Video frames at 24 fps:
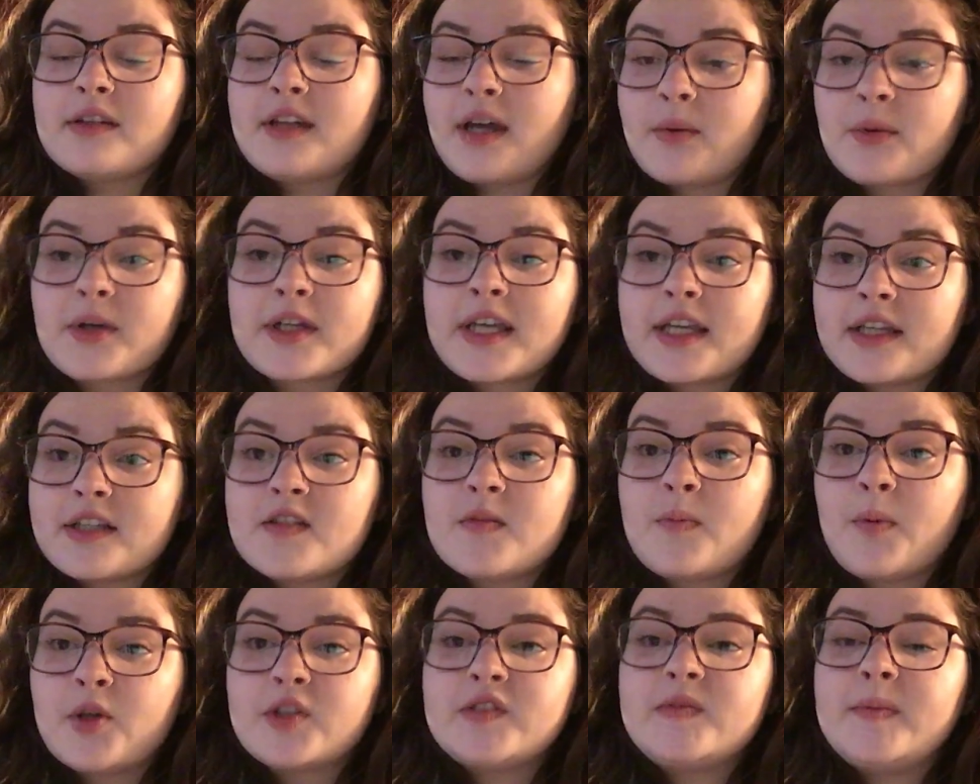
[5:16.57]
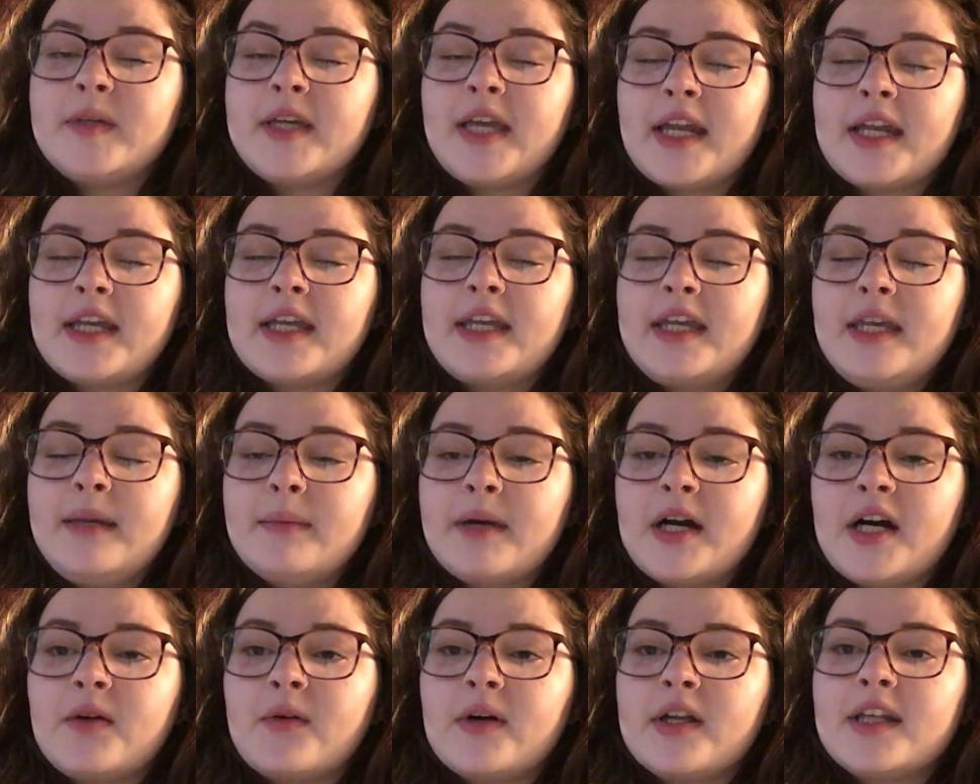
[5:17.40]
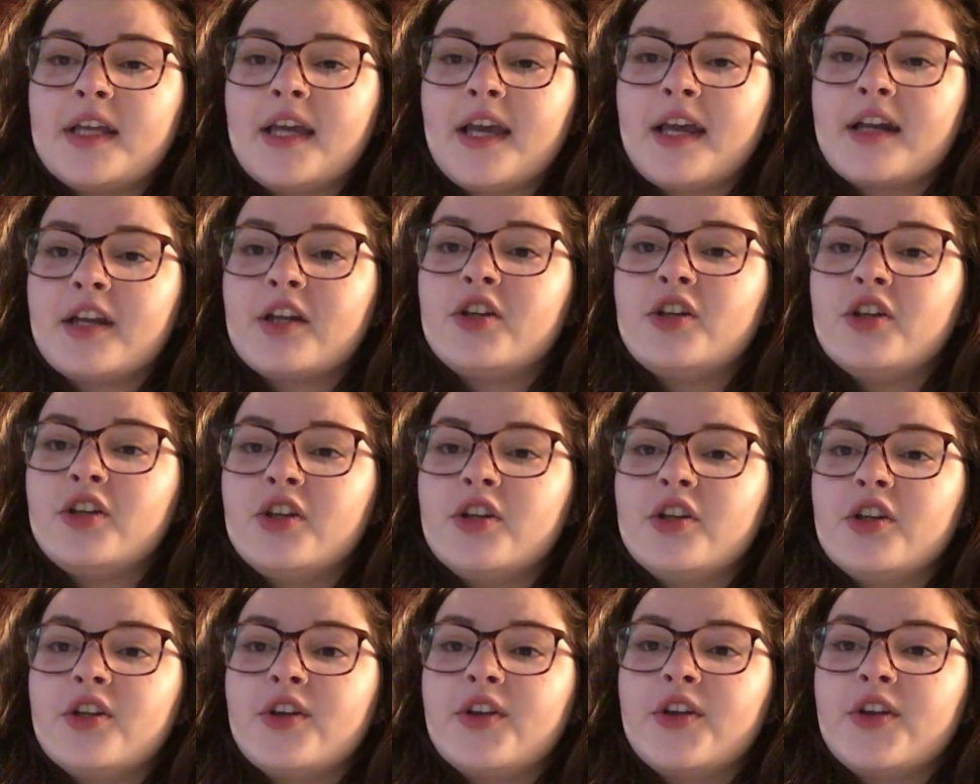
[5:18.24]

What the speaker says: that were supposed to be getting chemo, and they had an